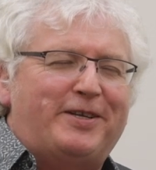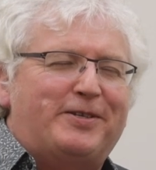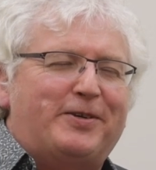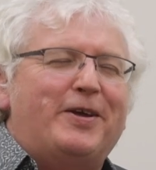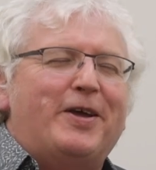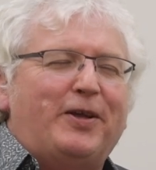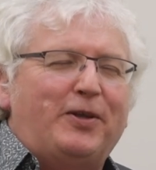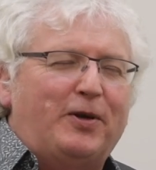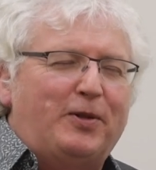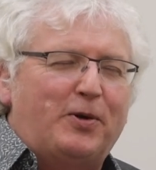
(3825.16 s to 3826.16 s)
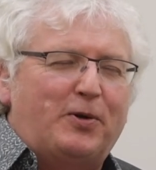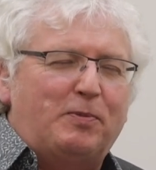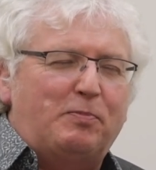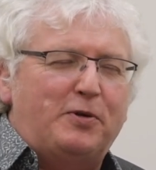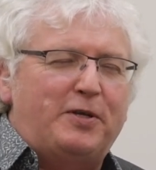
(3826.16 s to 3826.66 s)
into your local
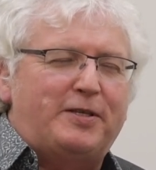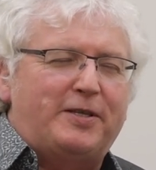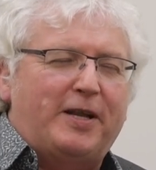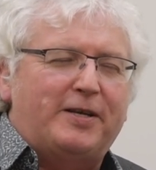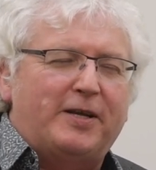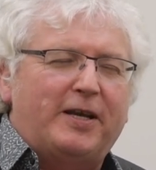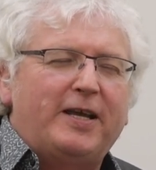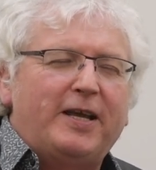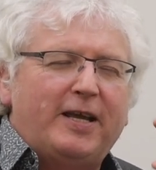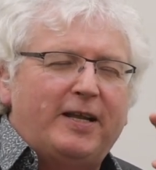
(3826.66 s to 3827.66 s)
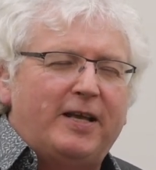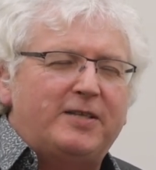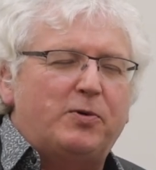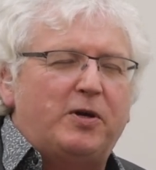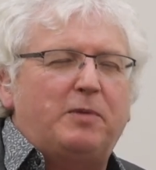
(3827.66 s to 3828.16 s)
Buddhist centre. That's
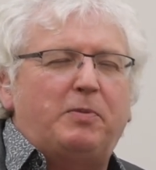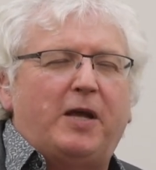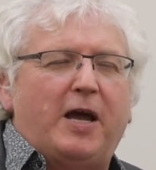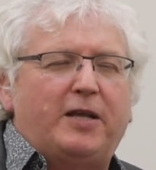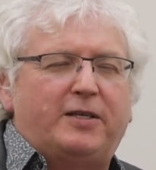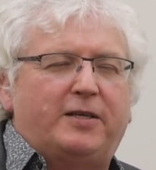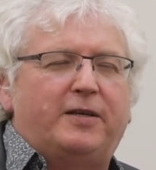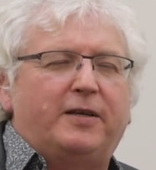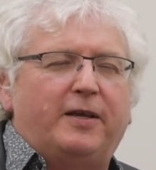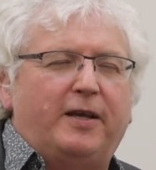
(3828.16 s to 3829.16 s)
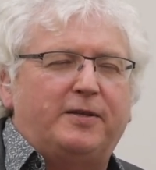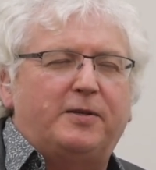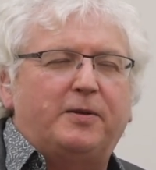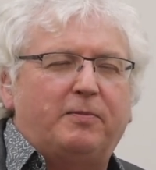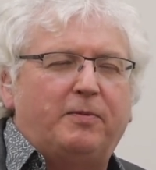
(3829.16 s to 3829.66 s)
quite a big ask, as
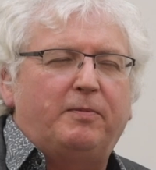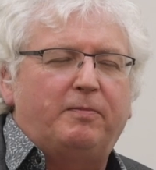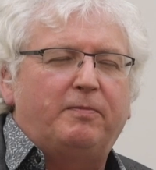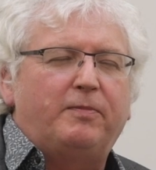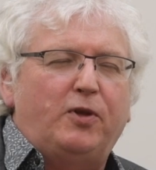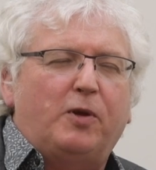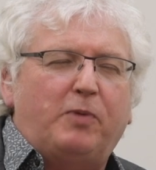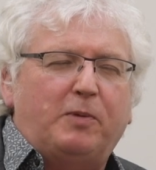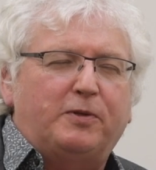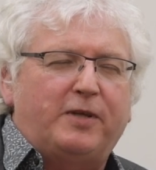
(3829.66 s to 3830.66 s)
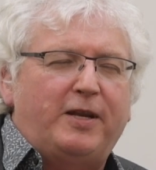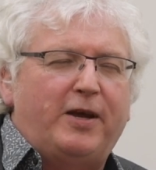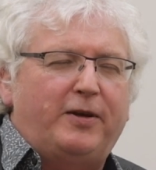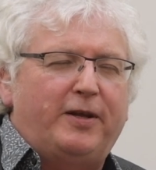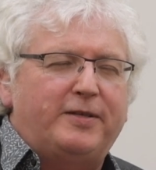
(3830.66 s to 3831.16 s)
young people say
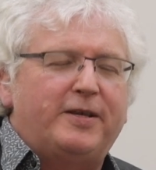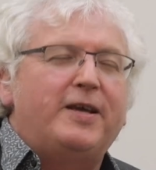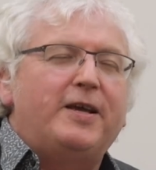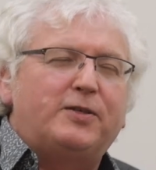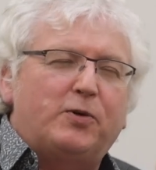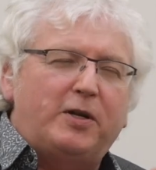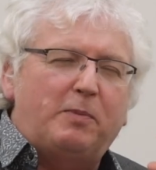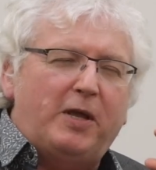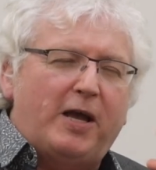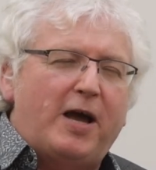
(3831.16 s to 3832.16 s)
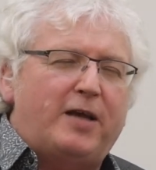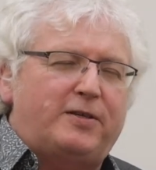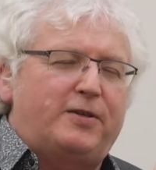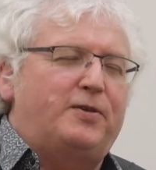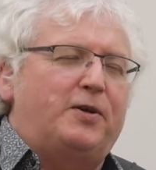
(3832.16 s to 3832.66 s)
nowadays. It's quite a big
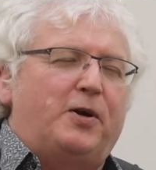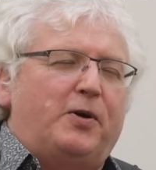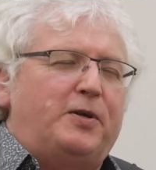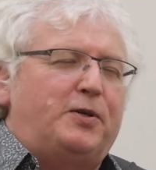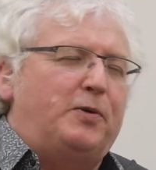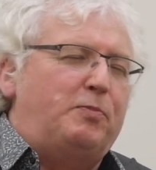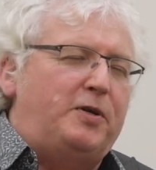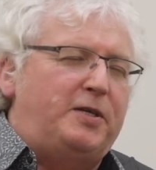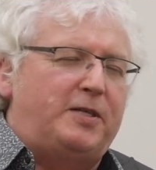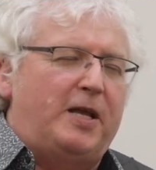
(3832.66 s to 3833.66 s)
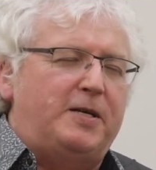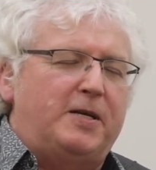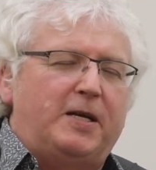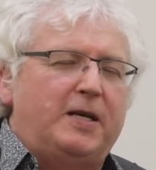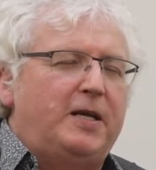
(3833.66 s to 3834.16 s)
ask to go into a Buddhist
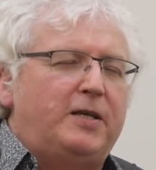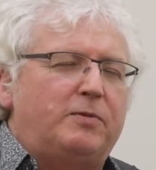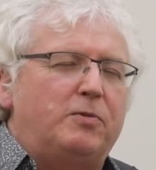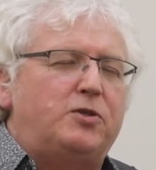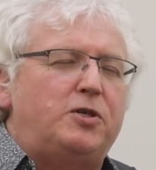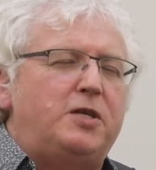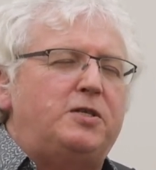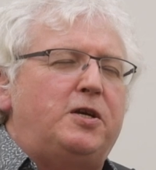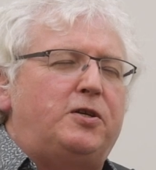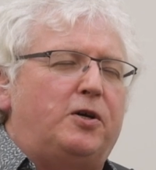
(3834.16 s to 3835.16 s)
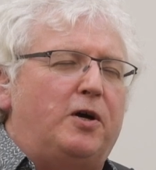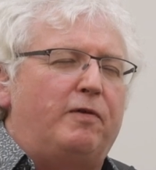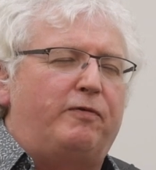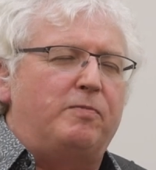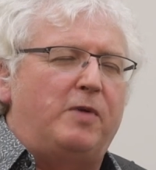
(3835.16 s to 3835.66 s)
centre. It's much easier to go
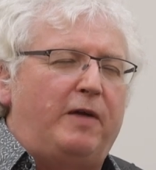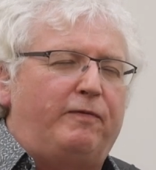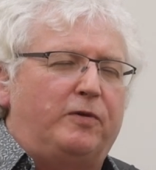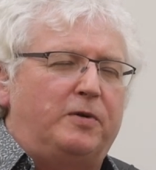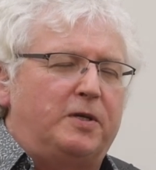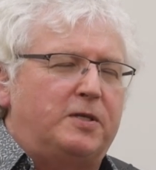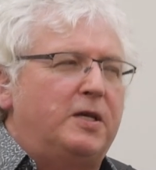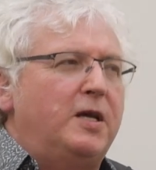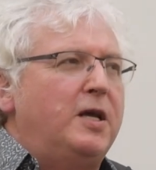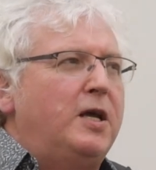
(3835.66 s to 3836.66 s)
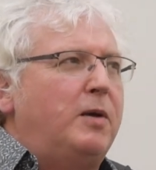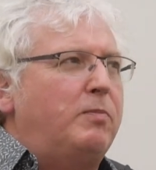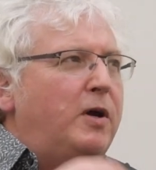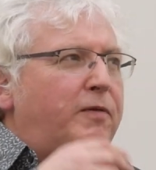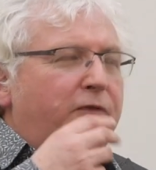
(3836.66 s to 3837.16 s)
for mindfulness.
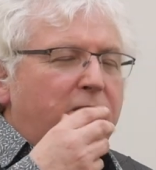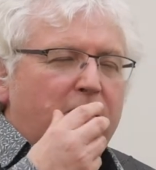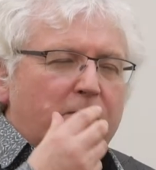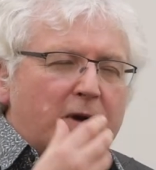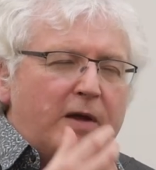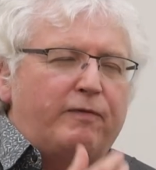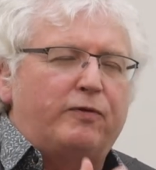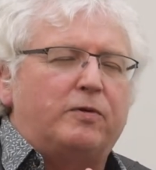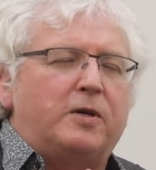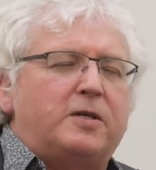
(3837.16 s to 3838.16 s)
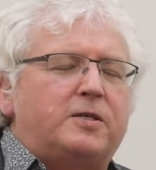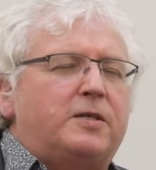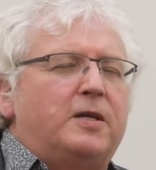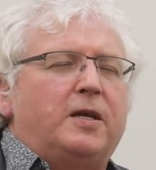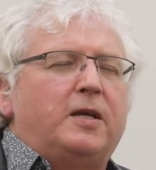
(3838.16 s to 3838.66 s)
But from the
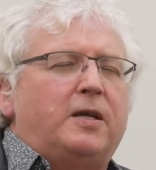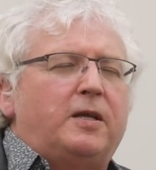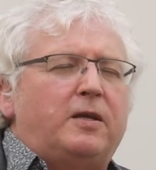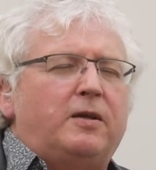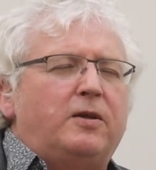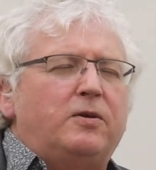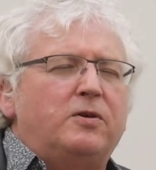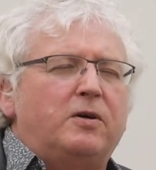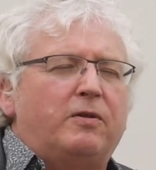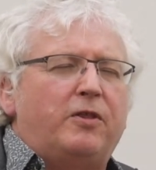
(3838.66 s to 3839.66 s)
mindfulness, you're not